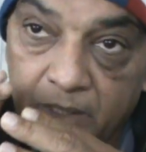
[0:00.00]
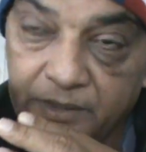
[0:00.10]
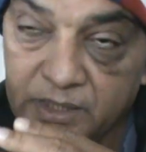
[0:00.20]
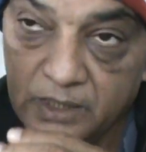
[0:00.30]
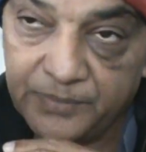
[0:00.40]

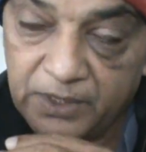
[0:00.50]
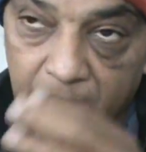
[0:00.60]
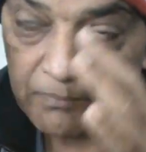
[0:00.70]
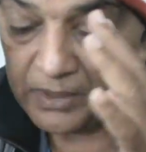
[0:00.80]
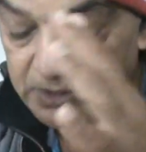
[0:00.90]
disappeared.
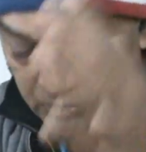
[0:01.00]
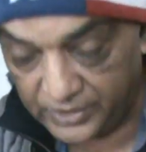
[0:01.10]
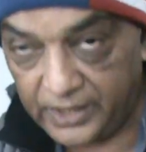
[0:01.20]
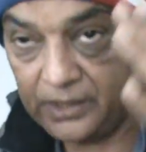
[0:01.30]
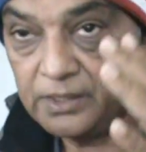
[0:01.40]
But
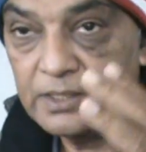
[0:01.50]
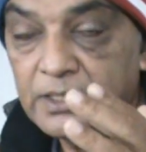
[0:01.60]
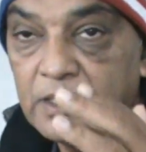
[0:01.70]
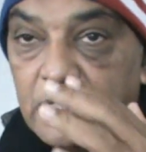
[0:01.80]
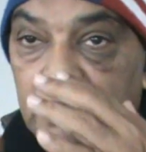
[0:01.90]
today,
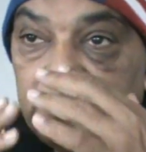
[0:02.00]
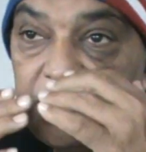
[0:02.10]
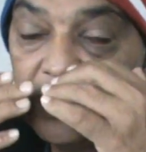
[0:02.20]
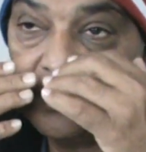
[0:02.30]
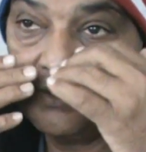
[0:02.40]

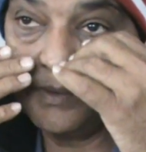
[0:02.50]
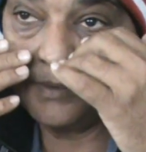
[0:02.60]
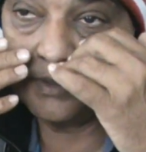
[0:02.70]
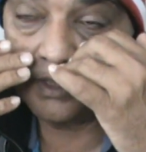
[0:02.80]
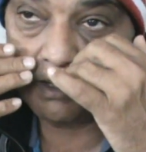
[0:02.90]
they're
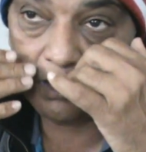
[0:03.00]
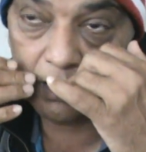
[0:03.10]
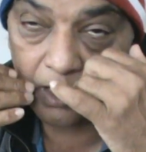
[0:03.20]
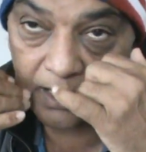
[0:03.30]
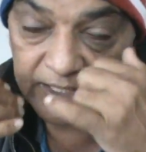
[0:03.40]

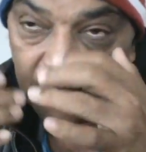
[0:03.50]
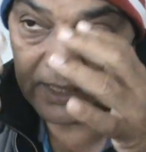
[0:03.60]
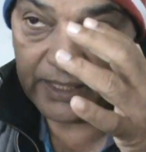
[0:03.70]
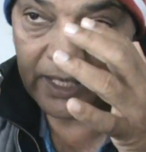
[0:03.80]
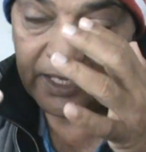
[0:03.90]

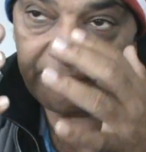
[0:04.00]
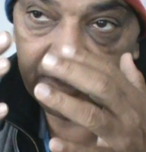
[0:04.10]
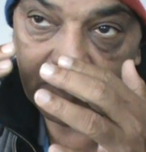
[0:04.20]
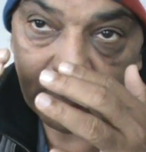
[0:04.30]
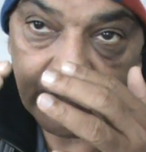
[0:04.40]

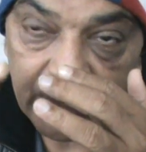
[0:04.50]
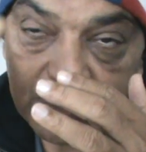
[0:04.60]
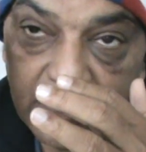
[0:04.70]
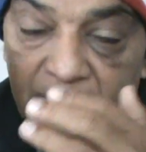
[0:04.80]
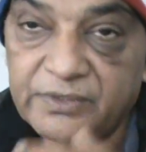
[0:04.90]
giving, you know,
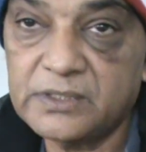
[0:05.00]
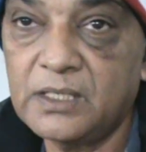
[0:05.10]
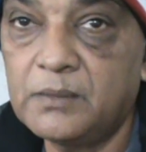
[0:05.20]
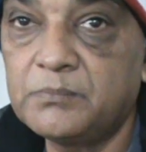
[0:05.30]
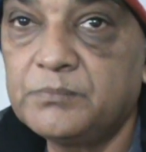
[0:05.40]
history of
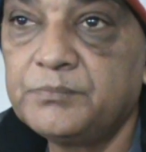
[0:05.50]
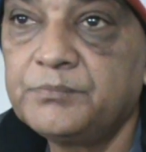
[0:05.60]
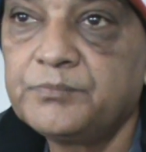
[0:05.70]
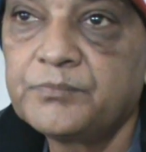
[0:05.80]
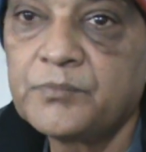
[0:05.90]
Islam.
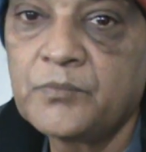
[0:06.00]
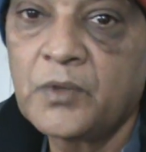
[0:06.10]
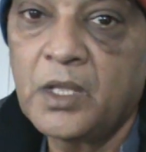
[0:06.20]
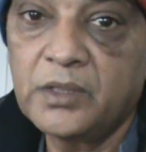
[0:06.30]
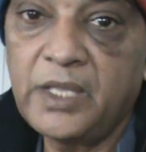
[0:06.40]

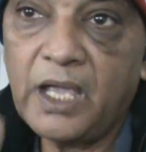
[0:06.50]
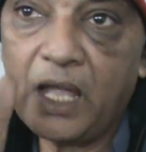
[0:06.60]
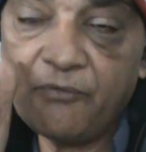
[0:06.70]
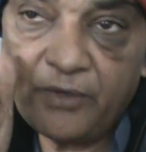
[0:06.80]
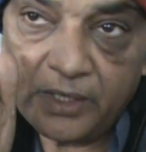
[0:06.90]
They
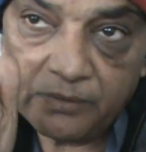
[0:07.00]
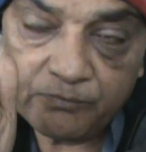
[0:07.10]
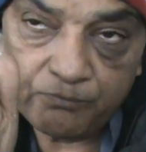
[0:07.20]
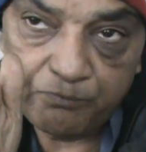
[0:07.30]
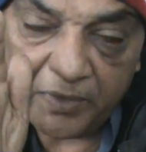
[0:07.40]
have very
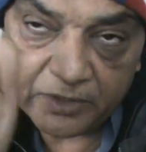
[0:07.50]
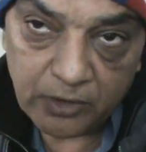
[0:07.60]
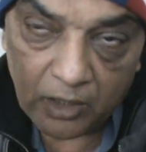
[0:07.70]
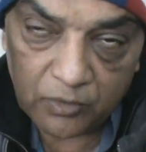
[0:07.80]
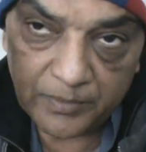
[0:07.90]
big
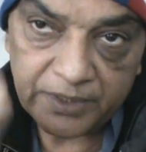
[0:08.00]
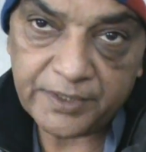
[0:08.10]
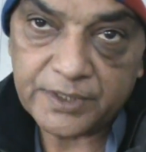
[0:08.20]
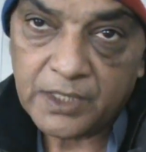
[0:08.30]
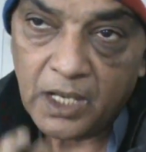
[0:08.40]

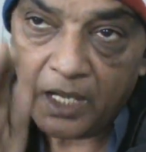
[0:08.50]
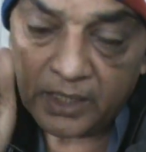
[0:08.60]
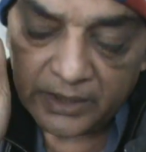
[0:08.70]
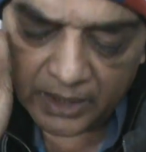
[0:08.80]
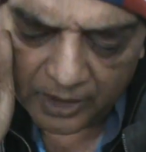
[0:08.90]
documentaries
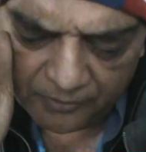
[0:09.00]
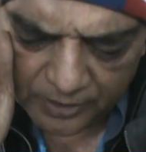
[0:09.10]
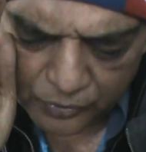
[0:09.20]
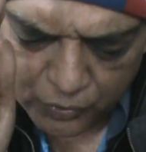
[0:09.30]
and they're giving